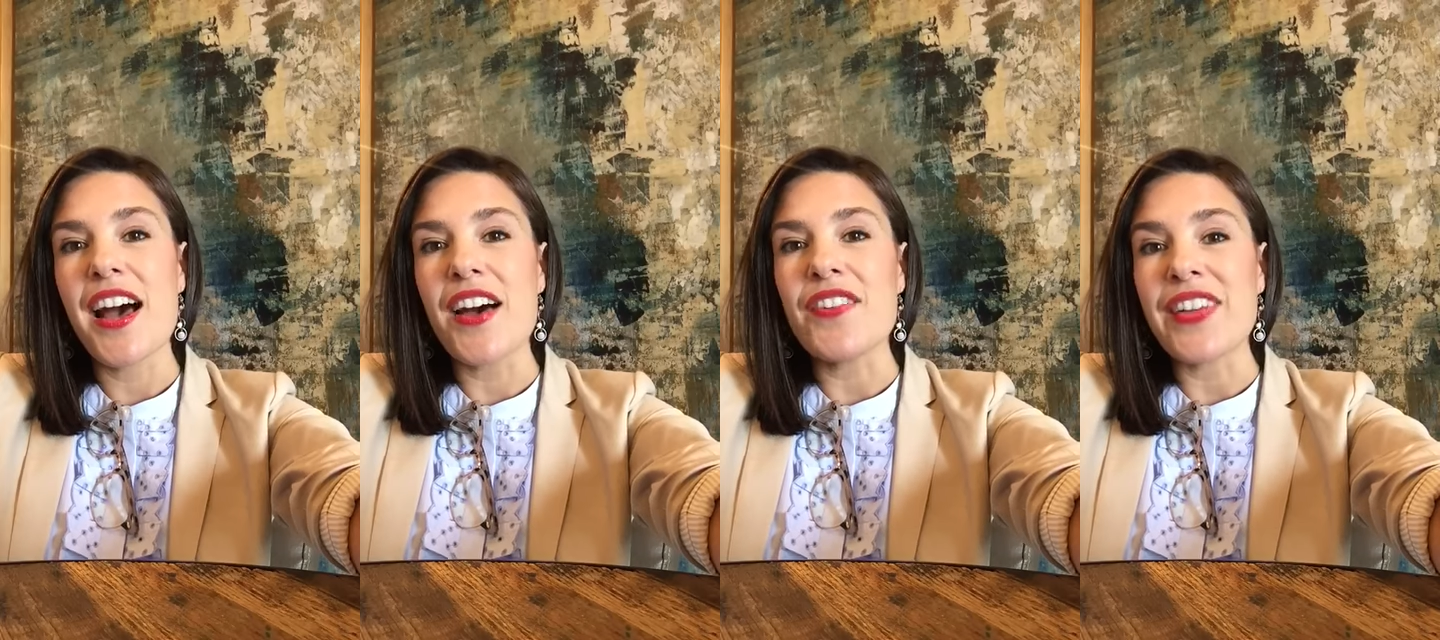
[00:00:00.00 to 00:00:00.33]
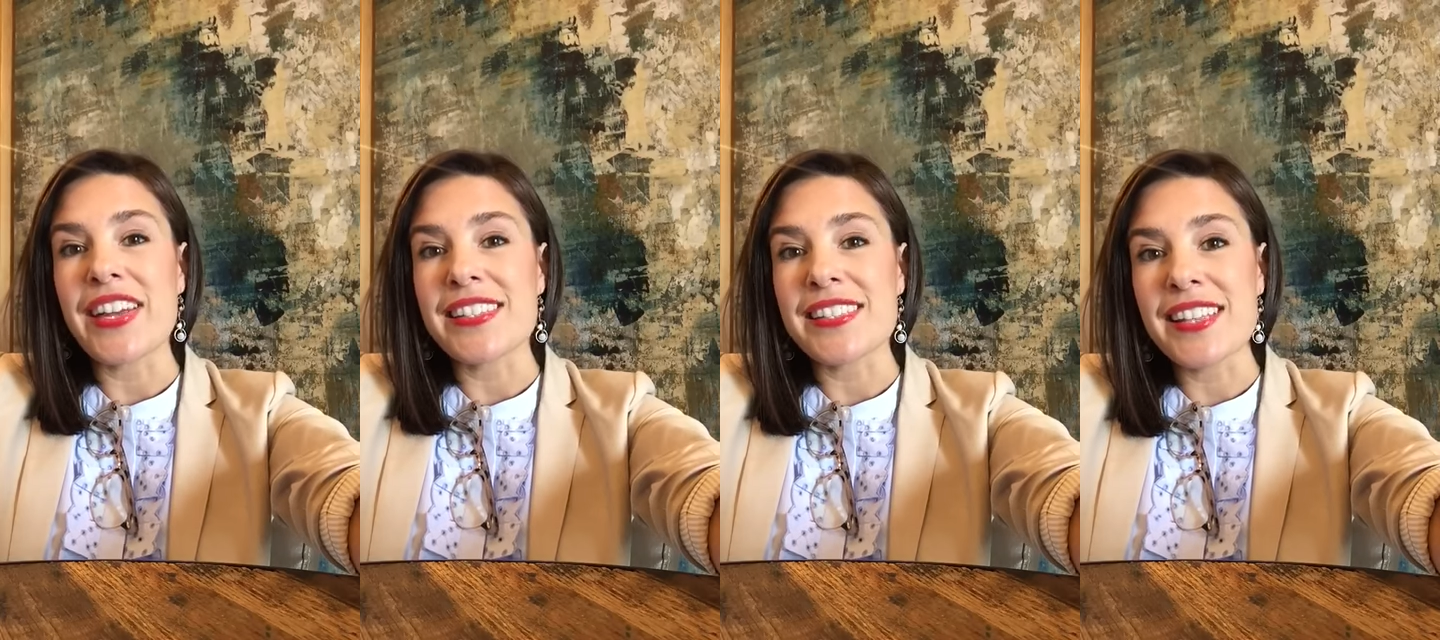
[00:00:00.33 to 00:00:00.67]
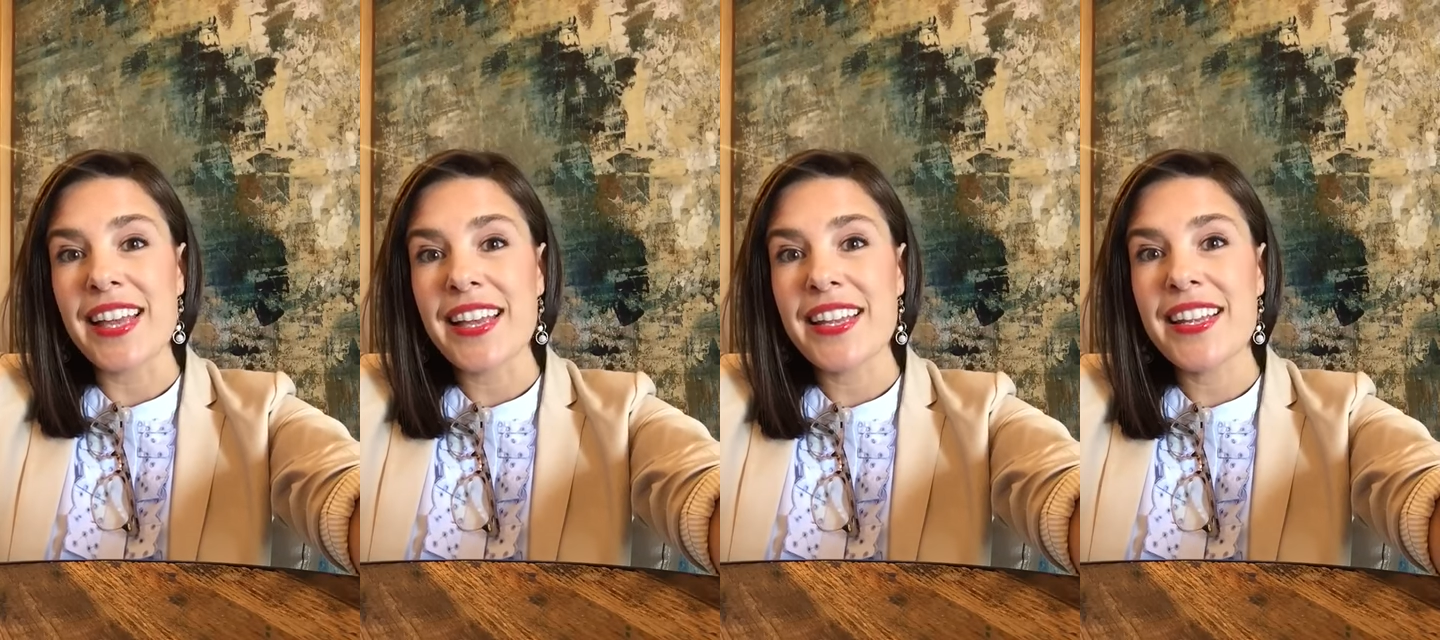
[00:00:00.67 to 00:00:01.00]
of
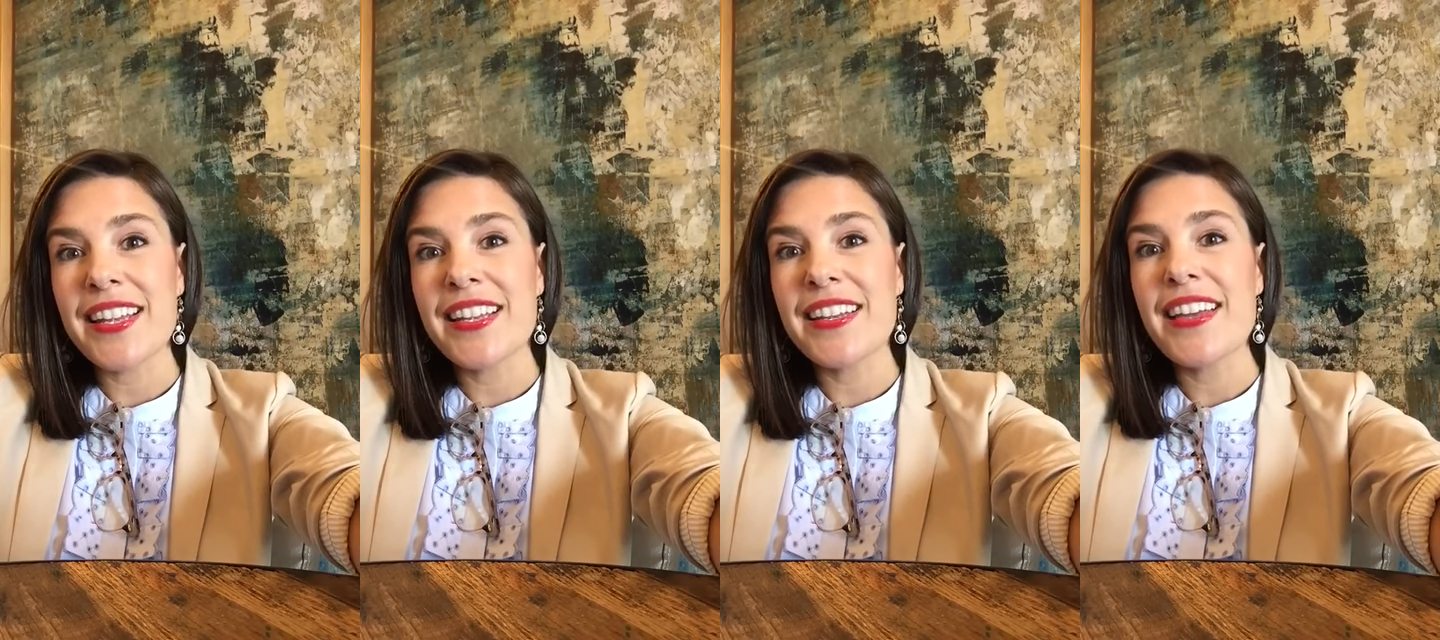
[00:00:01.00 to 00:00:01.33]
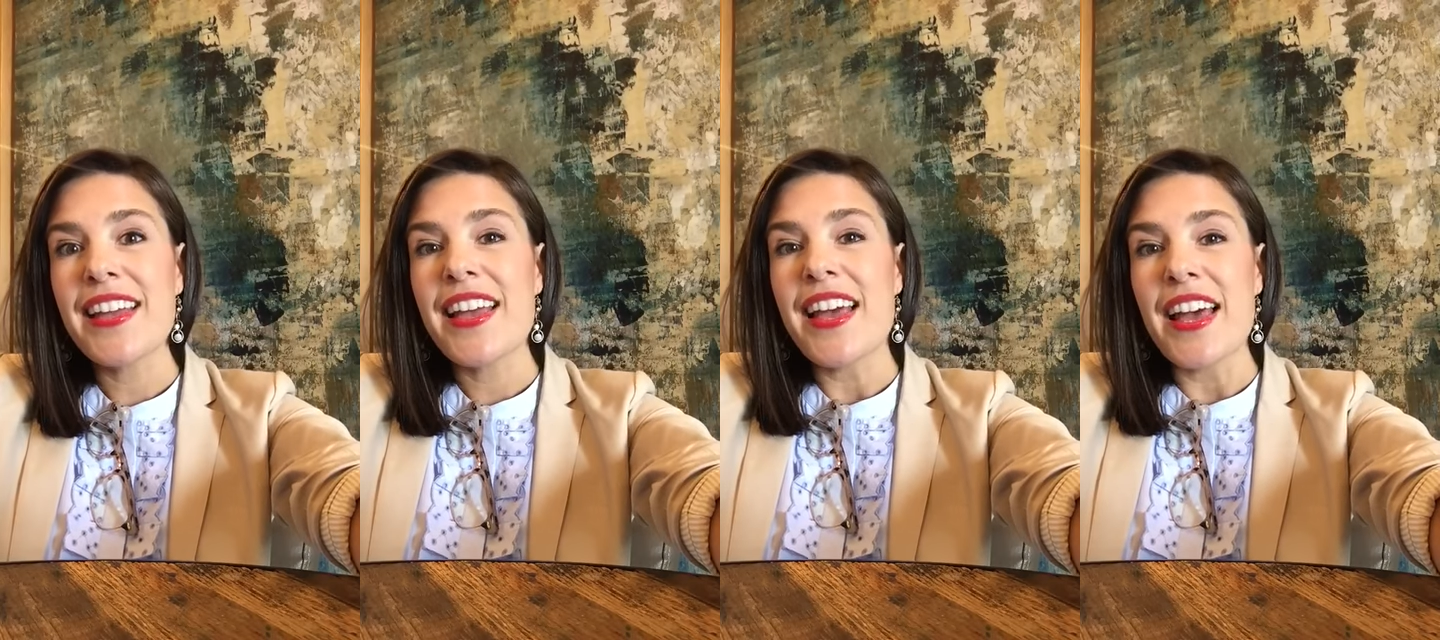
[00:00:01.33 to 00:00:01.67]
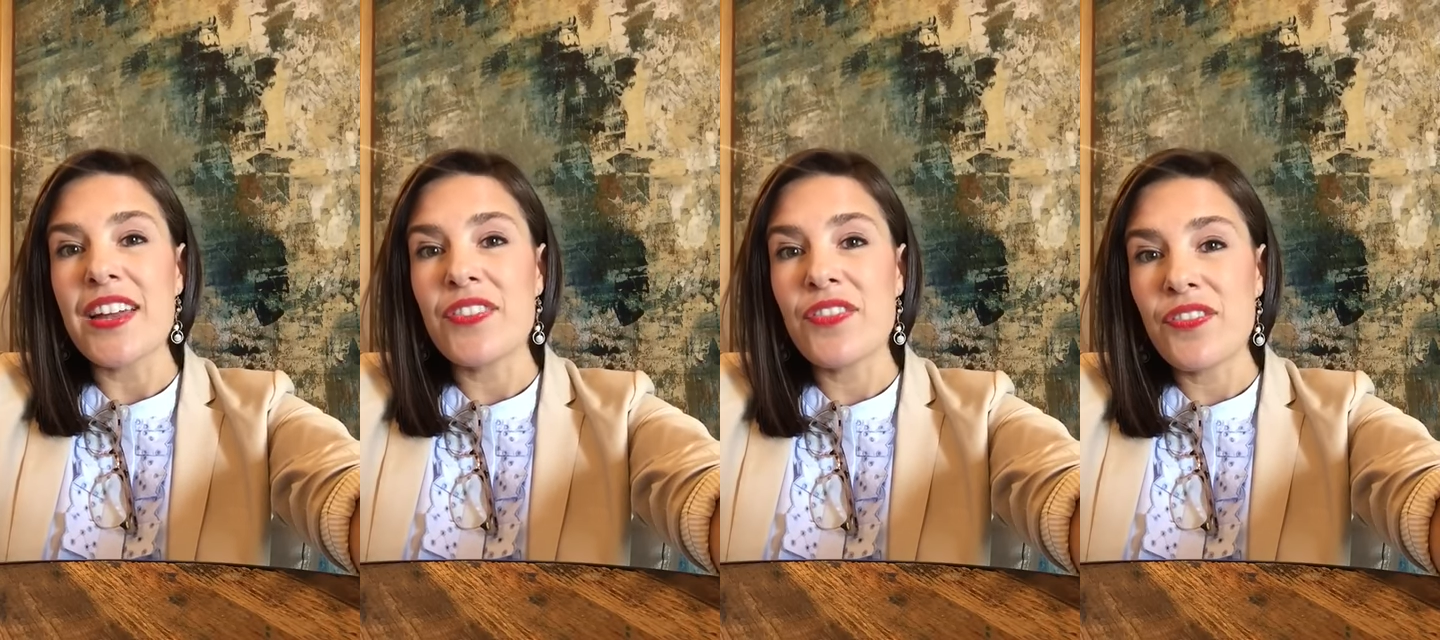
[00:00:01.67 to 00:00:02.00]
anxiety
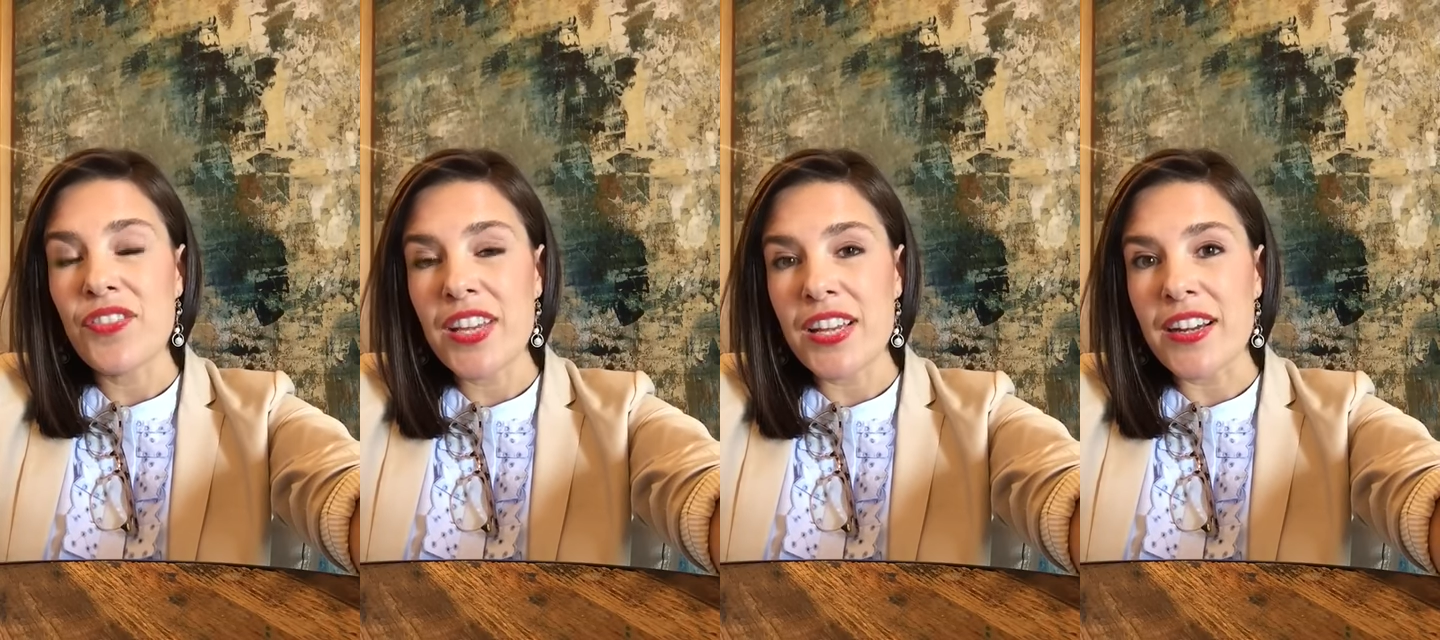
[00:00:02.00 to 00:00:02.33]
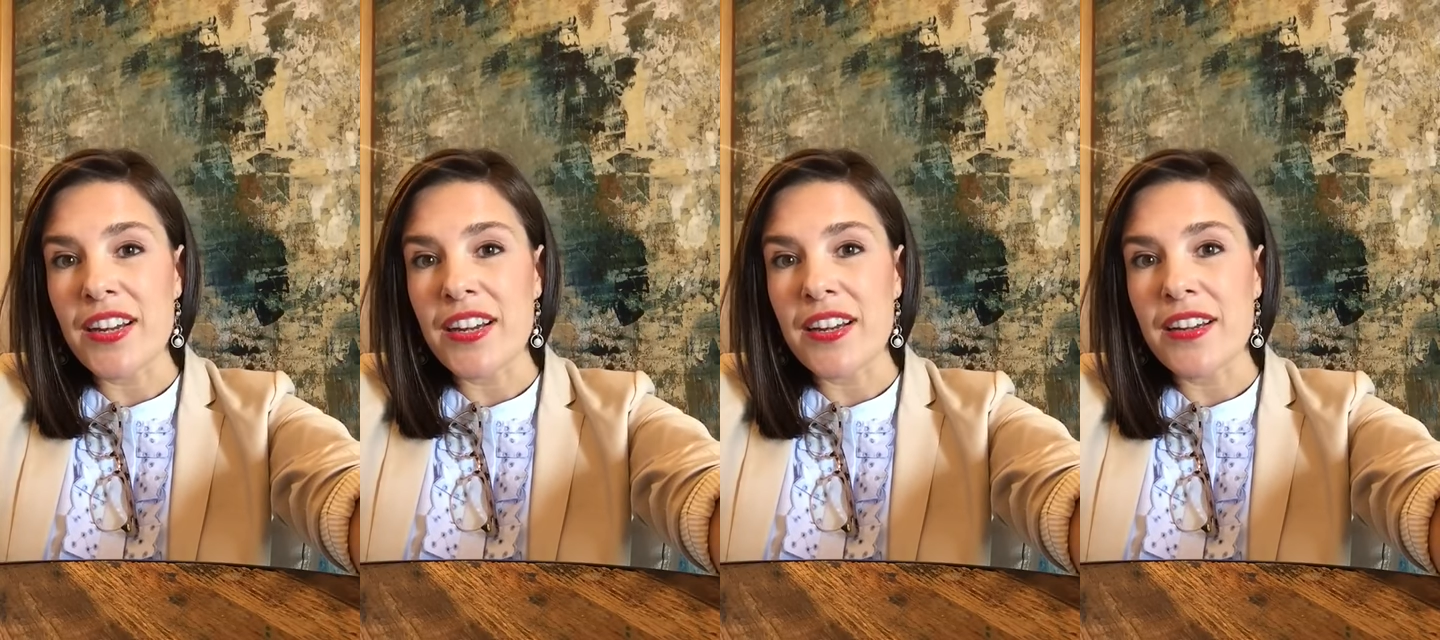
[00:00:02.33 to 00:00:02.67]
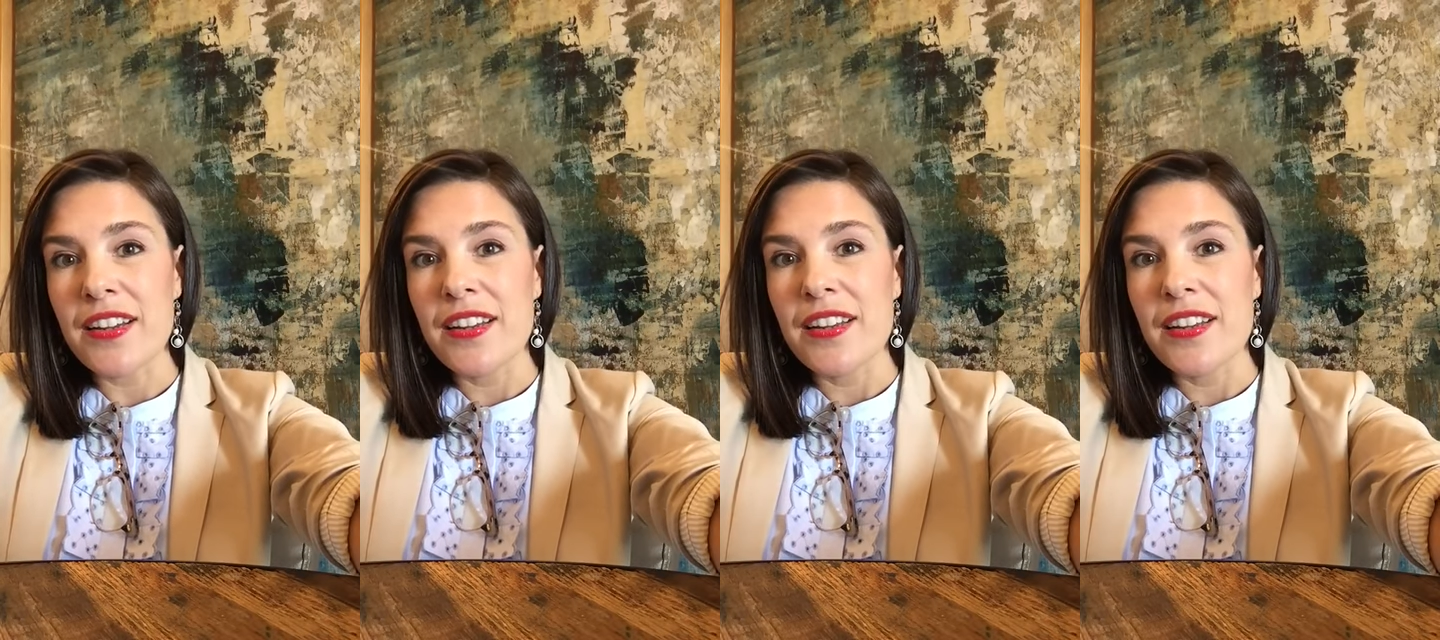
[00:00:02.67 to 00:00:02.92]
and fear